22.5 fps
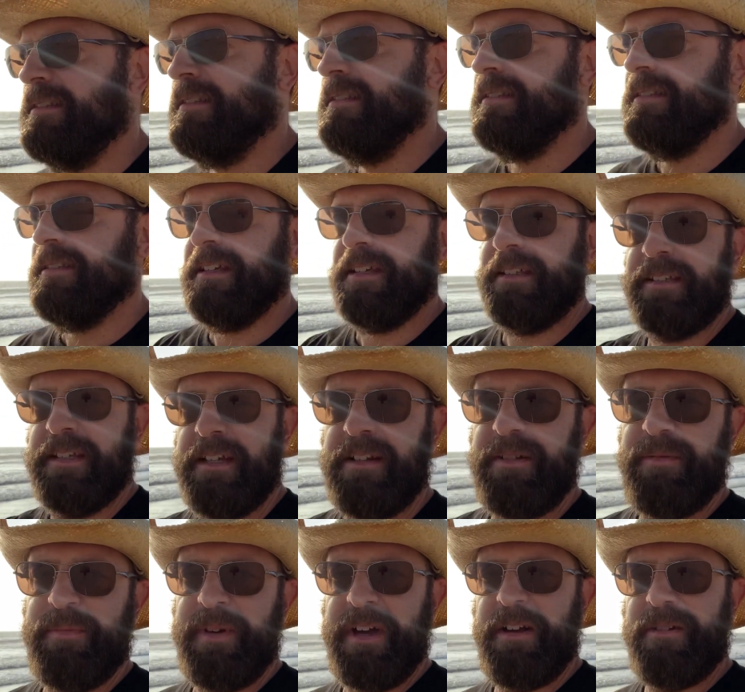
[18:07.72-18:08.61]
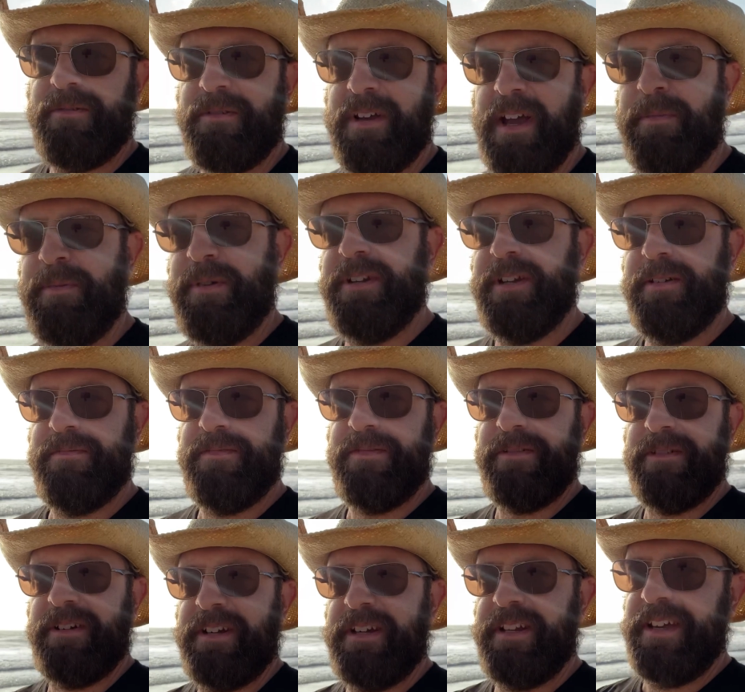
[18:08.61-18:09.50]
I think that'll about wrap it up for
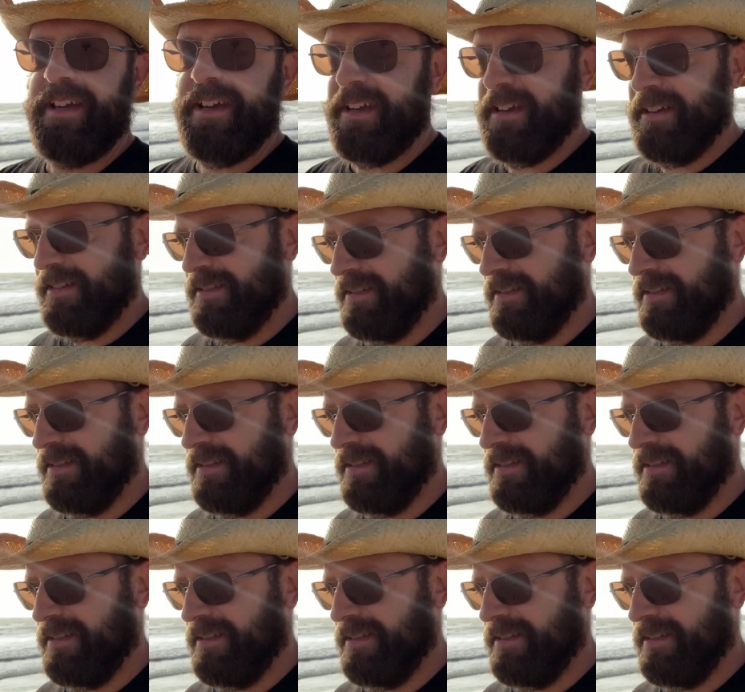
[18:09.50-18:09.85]
today.